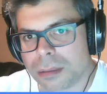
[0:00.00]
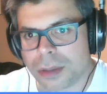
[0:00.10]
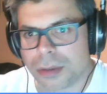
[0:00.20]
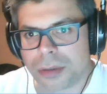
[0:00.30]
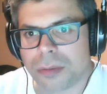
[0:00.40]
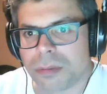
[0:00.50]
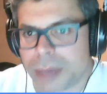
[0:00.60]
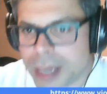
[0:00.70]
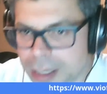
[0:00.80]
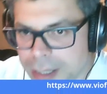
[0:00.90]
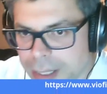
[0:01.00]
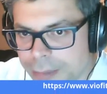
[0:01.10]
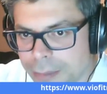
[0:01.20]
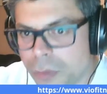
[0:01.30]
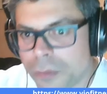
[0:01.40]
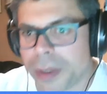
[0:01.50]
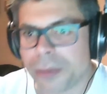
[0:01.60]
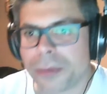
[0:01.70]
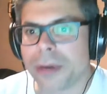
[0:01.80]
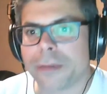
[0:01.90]
to do any kind of
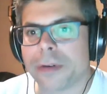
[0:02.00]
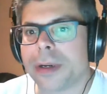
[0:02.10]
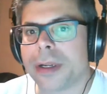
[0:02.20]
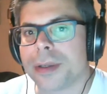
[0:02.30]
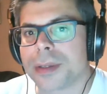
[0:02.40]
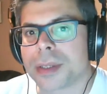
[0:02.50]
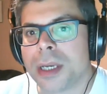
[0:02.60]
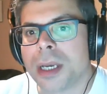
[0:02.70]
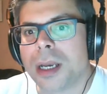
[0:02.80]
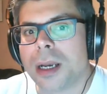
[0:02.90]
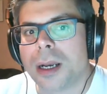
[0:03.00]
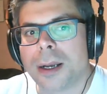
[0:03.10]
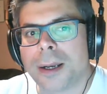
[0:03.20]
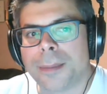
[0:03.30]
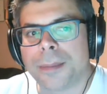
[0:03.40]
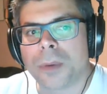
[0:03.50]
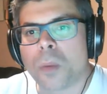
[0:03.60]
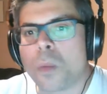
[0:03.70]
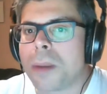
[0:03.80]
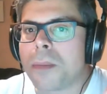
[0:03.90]
movement, whatever it is.
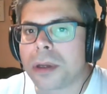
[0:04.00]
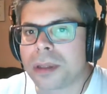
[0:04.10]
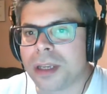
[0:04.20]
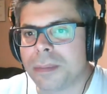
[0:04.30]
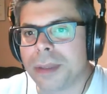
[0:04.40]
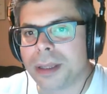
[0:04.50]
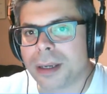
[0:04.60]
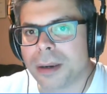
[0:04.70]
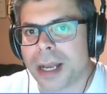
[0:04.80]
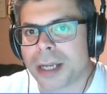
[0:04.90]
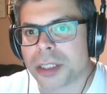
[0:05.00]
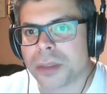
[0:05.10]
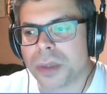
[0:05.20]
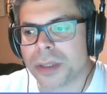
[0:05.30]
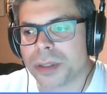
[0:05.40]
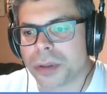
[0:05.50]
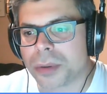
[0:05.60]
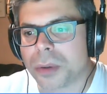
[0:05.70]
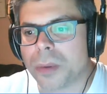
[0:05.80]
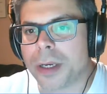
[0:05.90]
One more tidbit that I actually want to
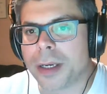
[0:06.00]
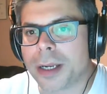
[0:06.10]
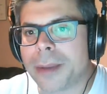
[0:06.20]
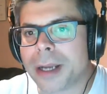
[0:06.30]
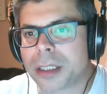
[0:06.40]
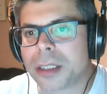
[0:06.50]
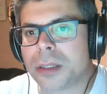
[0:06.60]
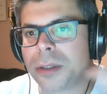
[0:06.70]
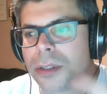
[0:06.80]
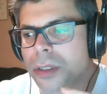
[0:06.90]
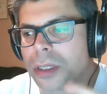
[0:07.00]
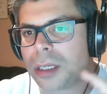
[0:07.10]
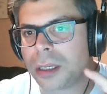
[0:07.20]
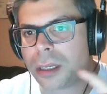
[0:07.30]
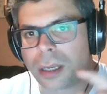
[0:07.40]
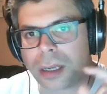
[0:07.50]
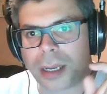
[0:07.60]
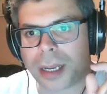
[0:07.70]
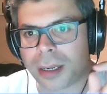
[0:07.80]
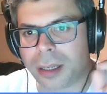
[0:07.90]
throw in, and I'm actually going to
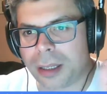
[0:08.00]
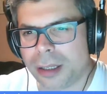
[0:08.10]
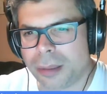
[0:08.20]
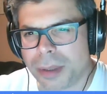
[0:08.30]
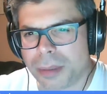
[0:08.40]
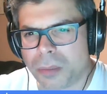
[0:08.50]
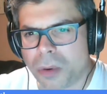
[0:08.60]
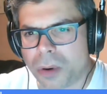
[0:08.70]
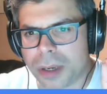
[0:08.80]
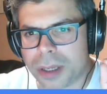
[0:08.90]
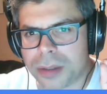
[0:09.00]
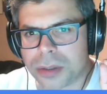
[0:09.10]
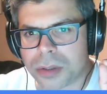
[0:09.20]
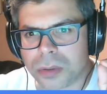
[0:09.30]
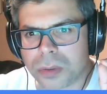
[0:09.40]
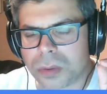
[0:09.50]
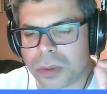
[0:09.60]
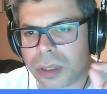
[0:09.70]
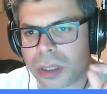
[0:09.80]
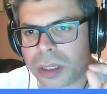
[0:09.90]
get a little bit more into
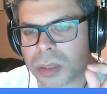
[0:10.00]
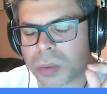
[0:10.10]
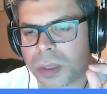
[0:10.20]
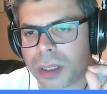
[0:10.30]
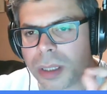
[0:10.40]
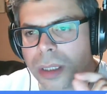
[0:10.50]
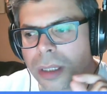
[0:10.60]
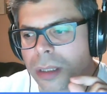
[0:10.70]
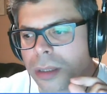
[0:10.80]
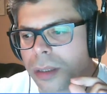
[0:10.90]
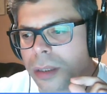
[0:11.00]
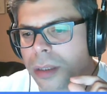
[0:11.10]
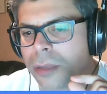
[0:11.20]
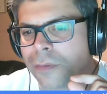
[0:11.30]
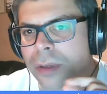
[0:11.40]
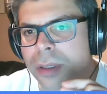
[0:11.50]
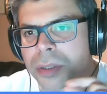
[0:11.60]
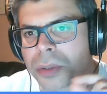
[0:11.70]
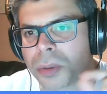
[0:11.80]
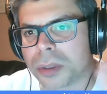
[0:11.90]
this one on the
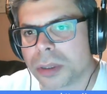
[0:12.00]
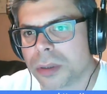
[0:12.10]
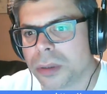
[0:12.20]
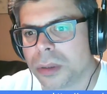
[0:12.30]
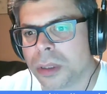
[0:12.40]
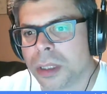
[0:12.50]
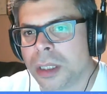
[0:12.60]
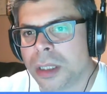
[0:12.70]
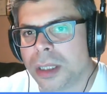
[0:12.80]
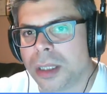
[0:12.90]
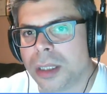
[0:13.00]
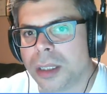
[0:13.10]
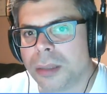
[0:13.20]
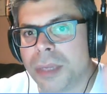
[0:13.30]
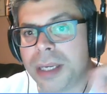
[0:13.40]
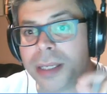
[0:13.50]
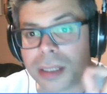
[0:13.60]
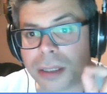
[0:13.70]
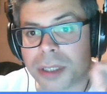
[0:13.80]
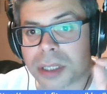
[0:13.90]
Fitness Oracle mini
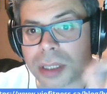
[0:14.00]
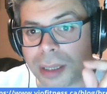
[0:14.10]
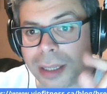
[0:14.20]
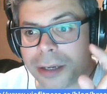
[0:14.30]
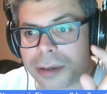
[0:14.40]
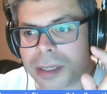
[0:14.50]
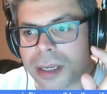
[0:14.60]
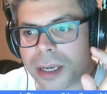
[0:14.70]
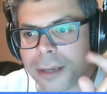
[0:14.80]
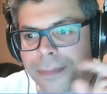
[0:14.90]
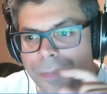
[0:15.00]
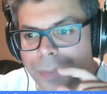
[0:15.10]
series later tonight.